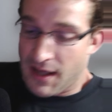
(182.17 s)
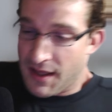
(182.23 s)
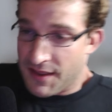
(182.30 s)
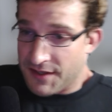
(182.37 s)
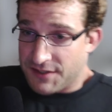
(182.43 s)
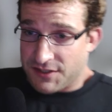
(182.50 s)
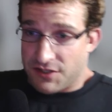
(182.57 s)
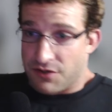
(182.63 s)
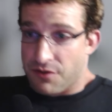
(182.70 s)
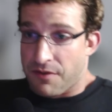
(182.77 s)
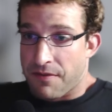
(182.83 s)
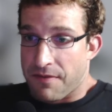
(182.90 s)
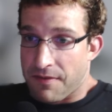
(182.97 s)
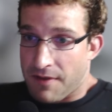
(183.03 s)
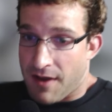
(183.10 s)
this
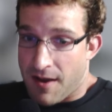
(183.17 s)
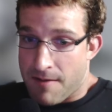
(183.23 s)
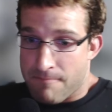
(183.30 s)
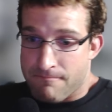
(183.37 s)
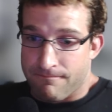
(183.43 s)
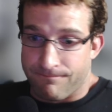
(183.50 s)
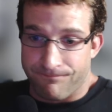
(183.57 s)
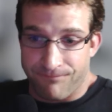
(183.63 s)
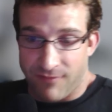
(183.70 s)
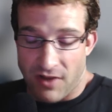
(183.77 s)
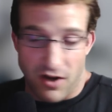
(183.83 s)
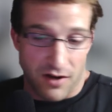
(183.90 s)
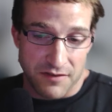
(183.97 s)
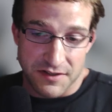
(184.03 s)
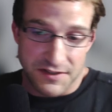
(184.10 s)
tooth,
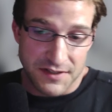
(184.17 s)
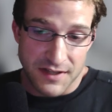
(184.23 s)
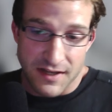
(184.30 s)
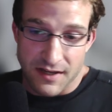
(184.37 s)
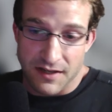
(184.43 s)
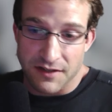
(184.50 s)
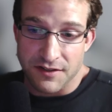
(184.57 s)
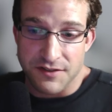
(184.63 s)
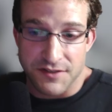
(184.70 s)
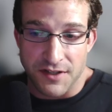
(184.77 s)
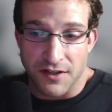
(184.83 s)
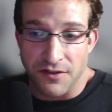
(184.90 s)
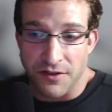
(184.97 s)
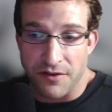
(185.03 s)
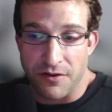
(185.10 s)
obviously
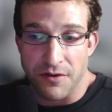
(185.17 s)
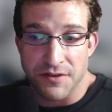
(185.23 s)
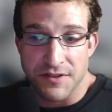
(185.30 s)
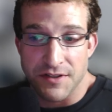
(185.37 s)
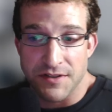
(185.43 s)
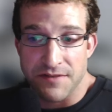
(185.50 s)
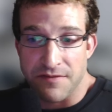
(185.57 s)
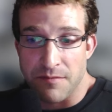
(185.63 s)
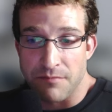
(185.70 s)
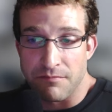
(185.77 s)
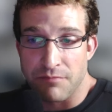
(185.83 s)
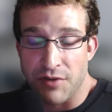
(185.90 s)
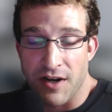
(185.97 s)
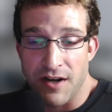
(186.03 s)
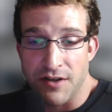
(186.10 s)
sterile necrosis
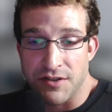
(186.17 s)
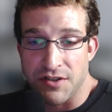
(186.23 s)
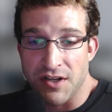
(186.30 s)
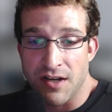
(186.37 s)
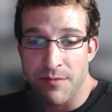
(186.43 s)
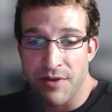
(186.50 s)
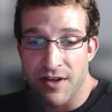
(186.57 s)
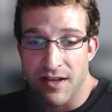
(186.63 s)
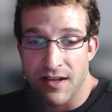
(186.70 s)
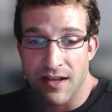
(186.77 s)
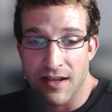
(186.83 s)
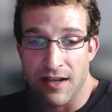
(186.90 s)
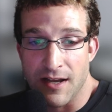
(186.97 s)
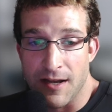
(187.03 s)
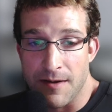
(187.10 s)
from prior trauma,
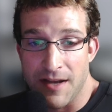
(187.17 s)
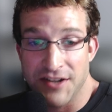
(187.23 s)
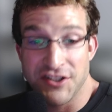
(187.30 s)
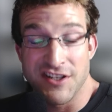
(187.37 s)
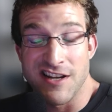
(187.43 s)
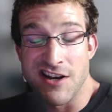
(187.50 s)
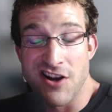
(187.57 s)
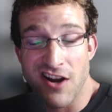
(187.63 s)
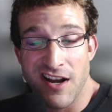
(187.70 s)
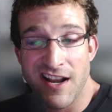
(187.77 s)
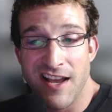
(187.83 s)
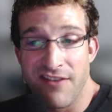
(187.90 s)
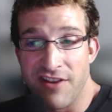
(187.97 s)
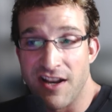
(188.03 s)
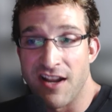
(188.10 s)
actually did not
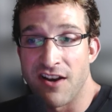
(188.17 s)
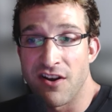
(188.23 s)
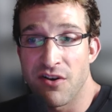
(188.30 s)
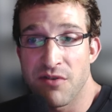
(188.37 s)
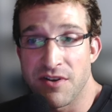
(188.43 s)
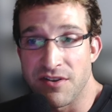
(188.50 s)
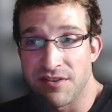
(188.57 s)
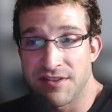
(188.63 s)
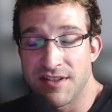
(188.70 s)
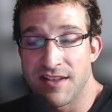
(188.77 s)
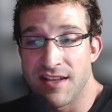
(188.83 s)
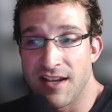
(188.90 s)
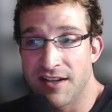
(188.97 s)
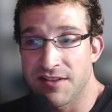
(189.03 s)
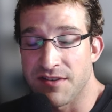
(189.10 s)
have an endo, and you'll see
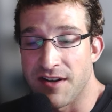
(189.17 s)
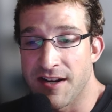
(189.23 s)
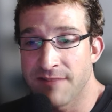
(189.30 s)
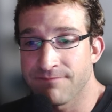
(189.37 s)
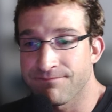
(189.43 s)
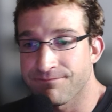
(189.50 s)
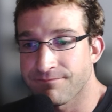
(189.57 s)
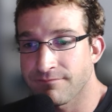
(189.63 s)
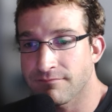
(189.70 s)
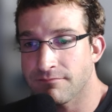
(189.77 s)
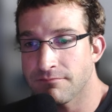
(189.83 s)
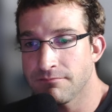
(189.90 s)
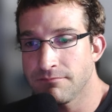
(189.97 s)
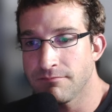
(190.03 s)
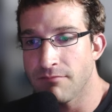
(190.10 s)
the x-ray.
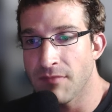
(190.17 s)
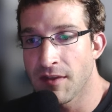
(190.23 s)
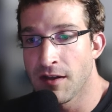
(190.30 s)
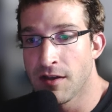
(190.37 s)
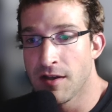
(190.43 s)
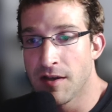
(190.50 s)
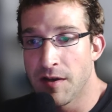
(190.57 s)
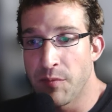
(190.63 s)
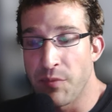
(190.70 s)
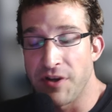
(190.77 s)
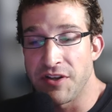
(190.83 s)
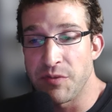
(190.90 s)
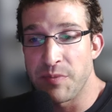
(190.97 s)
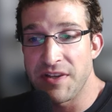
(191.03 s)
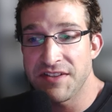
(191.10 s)

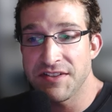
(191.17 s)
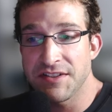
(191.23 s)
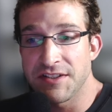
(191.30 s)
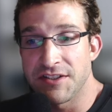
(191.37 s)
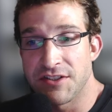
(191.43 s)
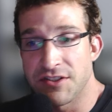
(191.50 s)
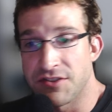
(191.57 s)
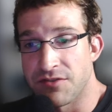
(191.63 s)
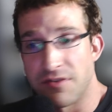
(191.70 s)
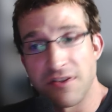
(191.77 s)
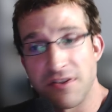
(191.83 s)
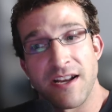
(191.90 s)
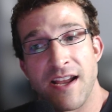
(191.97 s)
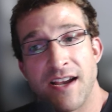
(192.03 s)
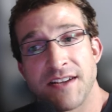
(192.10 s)
But you basically just
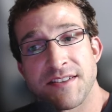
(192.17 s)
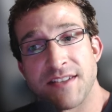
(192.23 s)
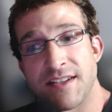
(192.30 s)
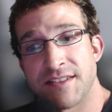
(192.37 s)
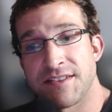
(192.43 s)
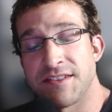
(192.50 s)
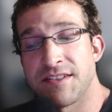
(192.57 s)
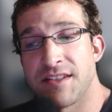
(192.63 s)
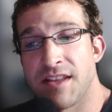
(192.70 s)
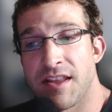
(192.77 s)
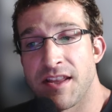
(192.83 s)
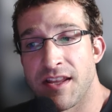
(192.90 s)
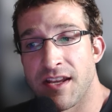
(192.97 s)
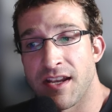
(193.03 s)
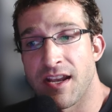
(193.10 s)
drill an access into the
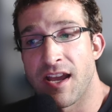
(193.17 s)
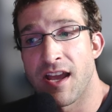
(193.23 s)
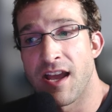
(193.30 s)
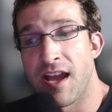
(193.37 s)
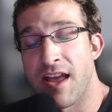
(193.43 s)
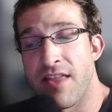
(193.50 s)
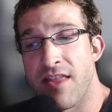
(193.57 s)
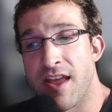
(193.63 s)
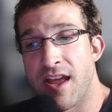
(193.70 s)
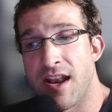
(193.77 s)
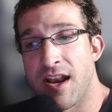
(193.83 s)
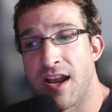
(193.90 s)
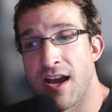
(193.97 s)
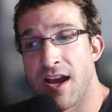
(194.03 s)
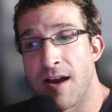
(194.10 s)
thing and
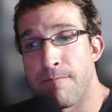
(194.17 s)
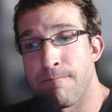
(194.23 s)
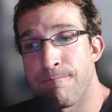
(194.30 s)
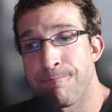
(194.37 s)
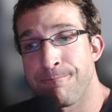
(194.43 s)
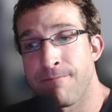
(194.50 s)
then